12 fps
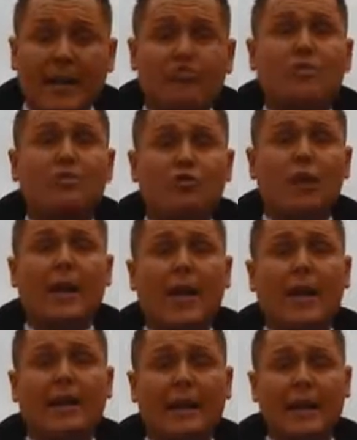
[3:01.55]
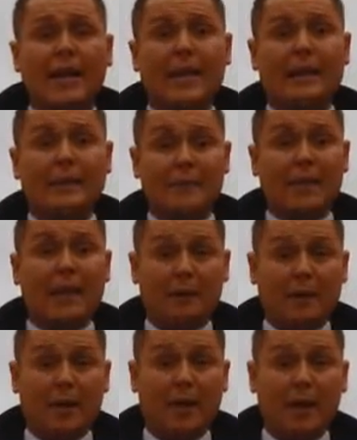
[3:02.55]
that I'm a strong candidate to be
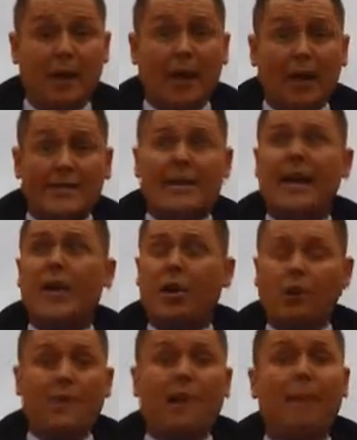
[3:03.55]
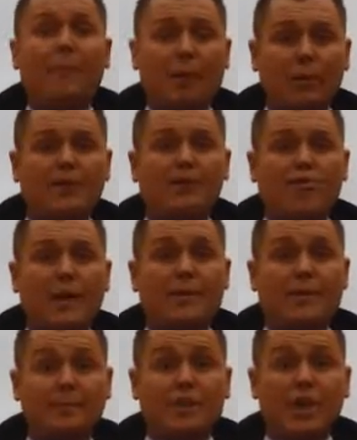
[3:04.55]
able to take on that amount of stress
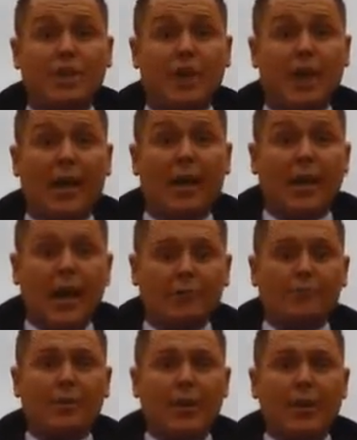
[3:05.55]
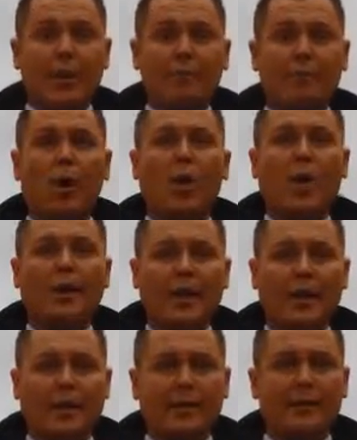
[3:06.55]
and pressure and really put it
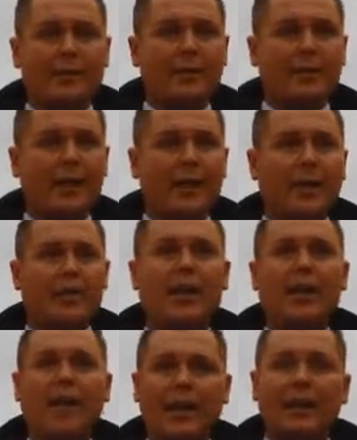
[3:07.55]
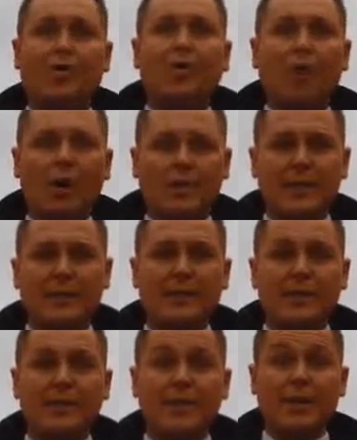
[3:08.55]
into something and channel it into positive
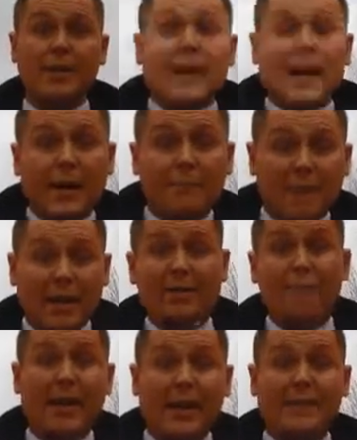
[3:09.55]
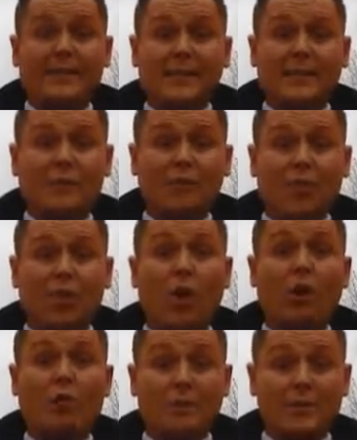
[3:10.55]
energy. I feel I can be committed to this role
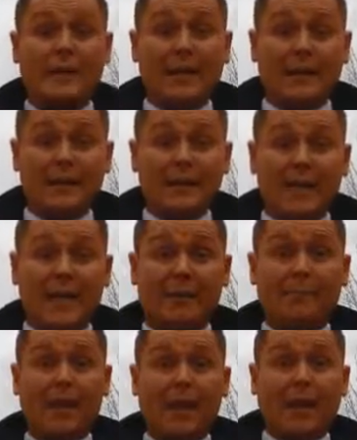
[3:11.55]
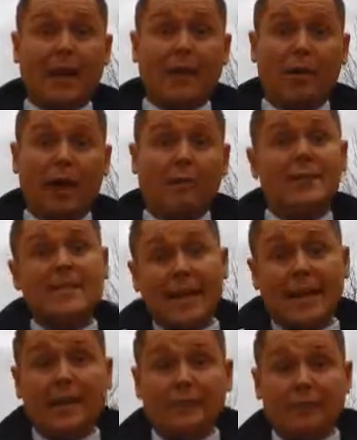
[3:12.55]
100% of the time. Now
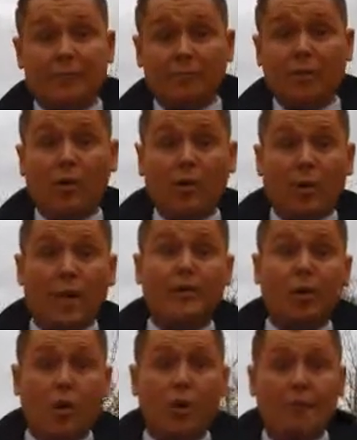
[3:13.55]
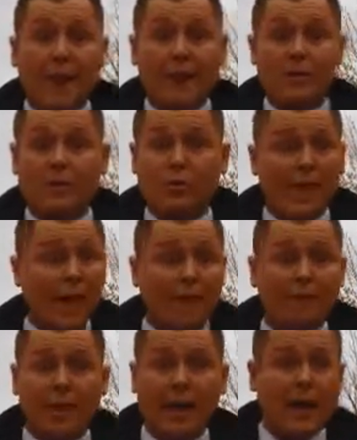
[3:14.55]
outside of the role at home, I don't
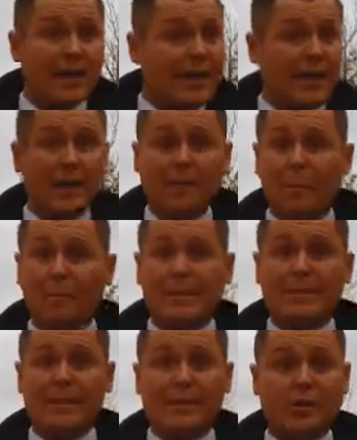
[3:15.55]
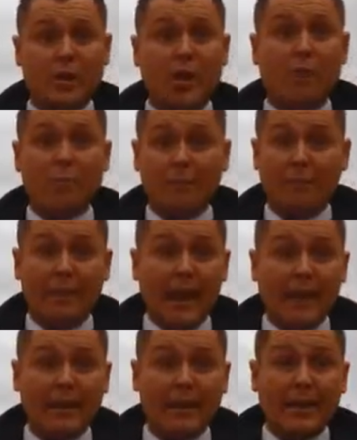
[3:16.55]
have any commitments that's going to hold me
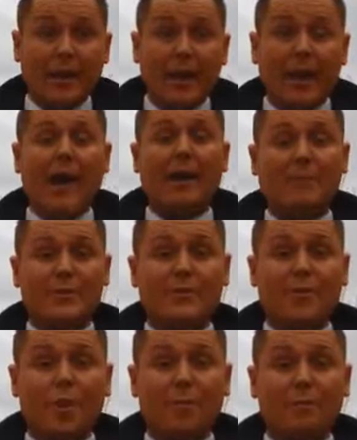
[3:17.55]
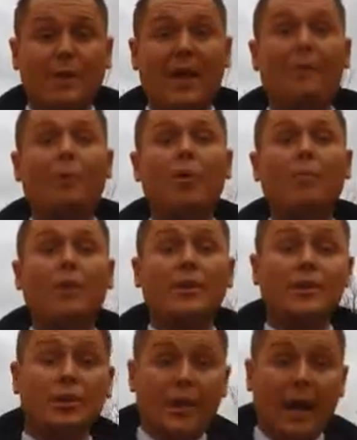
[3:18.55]
back. So I'm open to
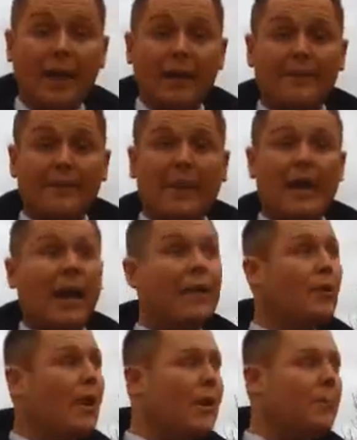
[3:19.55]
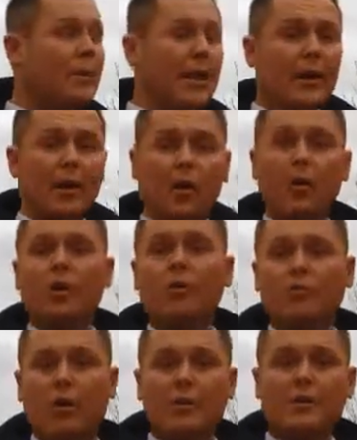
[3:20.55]
doing anything. I know I can be all
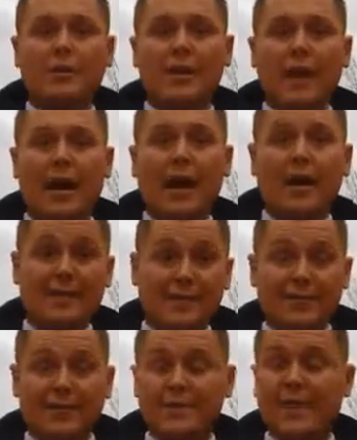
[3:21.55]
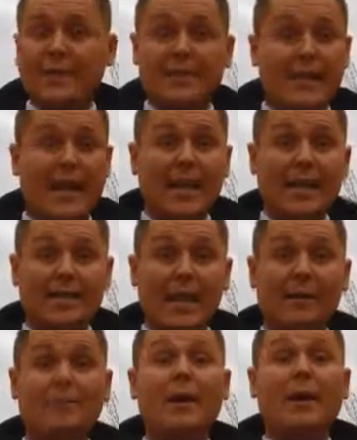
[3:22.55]
across different sites at any
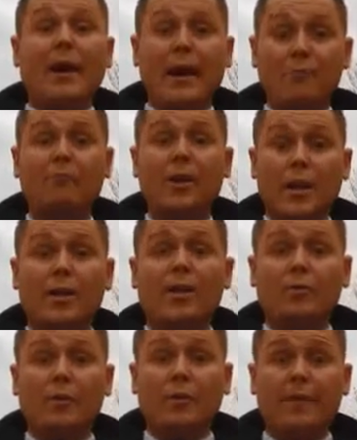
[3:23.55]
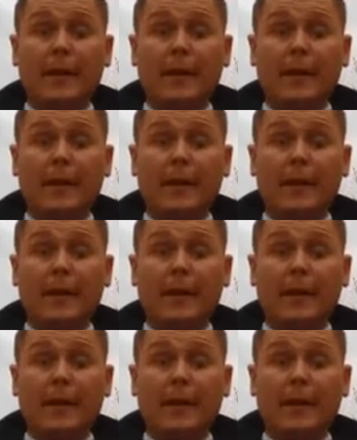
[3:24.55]
time, and I'm really good with